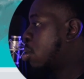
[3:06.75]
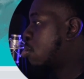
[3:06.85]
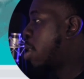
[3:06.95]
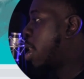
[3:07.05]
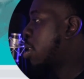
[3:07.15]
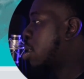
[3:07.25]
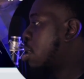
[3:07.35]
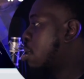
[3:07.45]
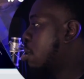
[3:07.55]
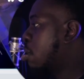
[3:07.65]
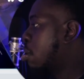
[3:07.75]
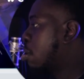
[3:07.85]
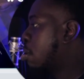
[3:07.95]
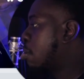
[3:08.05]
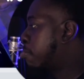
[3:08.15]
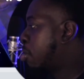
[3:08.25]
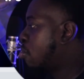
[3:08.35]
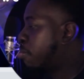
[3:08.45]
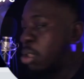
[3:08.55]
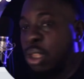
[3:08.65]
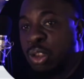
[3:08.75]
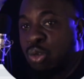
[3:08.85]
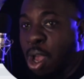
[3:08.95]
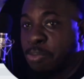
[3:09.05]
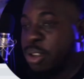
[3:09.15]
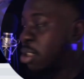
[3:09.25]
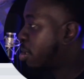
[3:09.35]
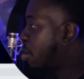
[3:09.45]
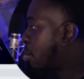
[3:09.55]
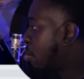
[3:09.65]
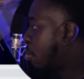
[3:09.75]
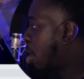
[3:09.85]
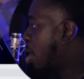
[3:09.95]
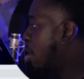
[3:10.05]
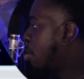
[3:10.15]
Drag it, boom, and drop it in there, okay?